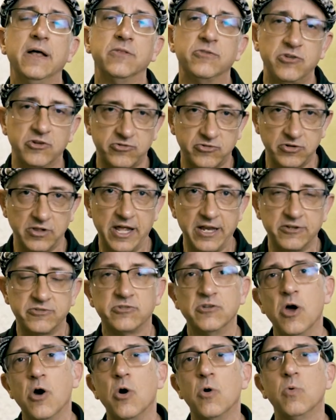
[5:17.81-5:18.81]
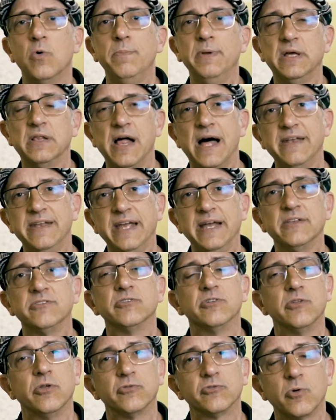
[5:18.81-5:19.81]
just let us know. We'll be glad to
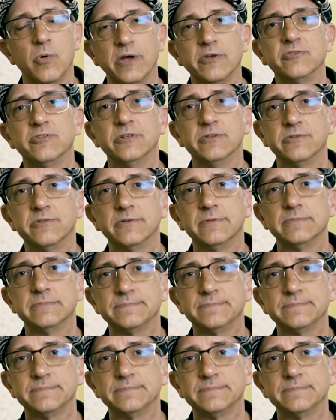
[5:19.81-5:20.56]
answer those questions.